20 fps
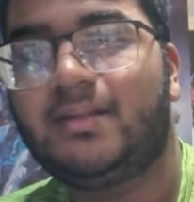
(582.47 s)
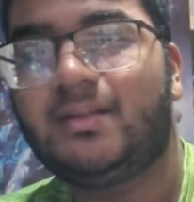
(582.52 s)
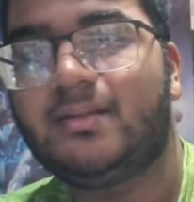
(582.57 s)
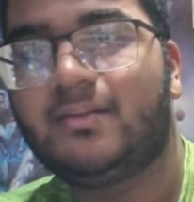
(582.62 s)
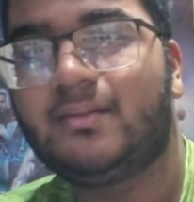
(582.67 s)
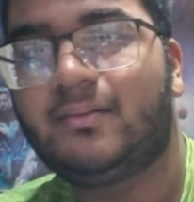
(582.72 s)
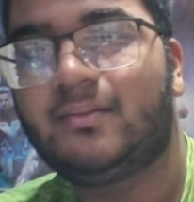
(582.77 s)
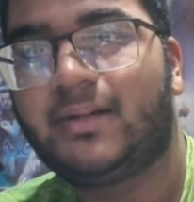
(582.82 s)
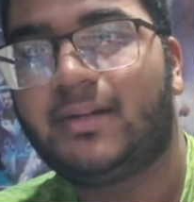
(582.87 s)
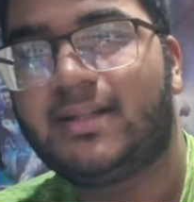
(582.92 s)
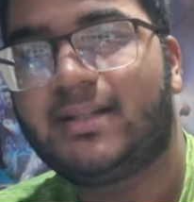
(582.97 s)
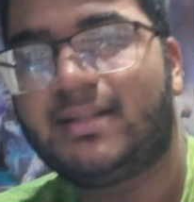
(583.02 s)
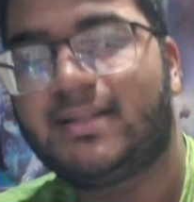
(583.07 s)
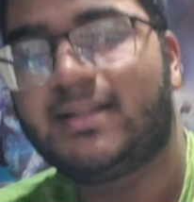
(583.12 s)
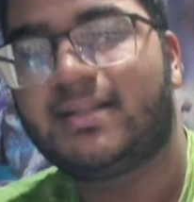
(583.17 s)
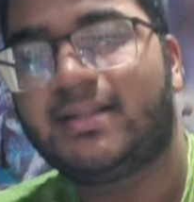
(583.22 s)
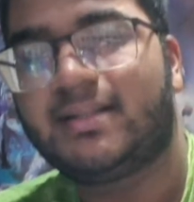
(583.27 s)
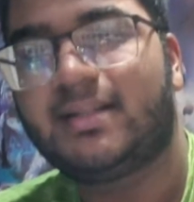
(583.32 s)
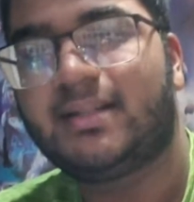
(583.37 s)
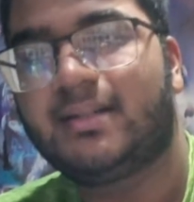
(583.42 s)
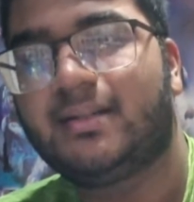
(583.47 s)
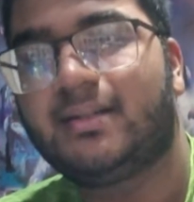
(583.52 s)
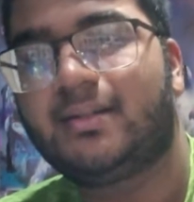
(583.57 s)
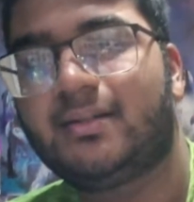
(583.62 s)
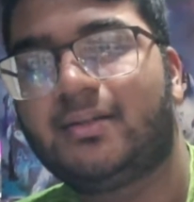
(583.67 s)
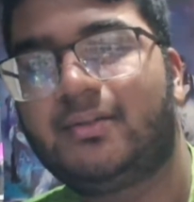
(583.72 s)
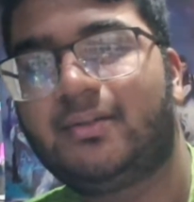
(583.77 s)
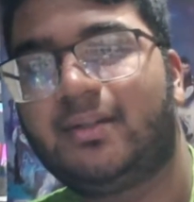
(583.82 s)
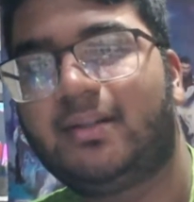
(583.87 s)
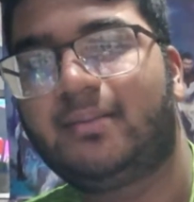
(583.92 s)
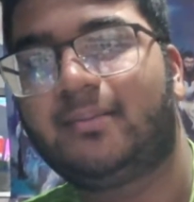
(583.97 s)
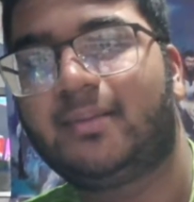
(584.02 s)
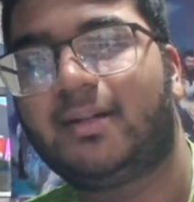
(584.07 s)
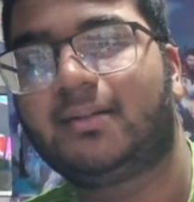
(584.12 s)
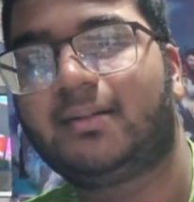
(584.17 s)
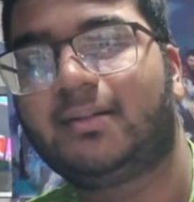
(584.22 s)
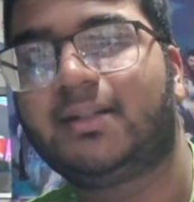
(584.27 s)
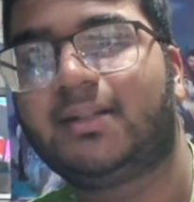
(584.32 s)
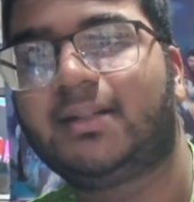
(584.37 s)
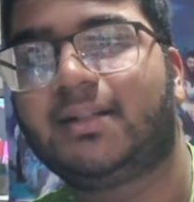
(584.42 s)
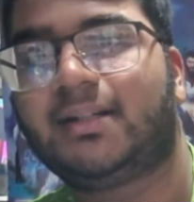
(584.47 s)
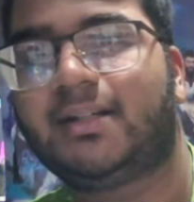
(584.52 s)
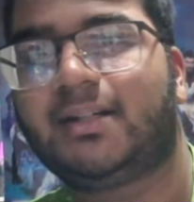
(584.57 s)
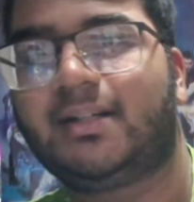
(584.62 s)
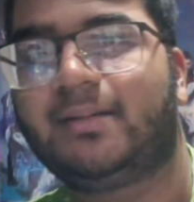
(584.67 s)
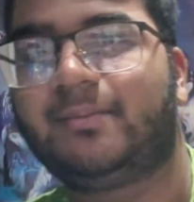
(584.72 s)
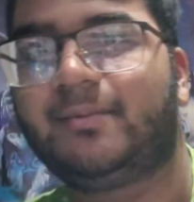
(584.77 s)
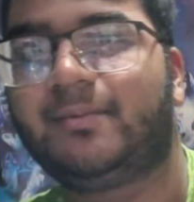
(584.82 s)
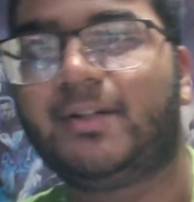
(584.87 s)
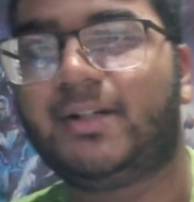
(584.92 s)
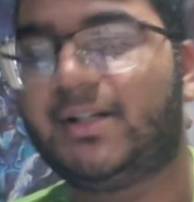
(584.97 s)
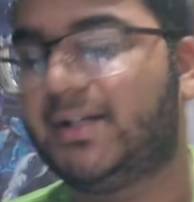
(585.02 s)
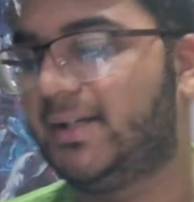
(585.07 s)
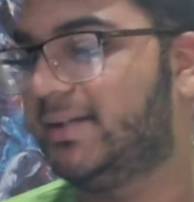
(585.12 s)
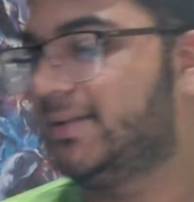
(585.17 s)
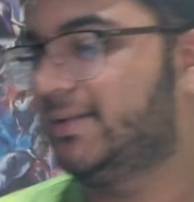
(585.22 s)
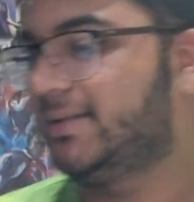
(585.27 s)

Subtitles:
What is this thing doing, man? Come on.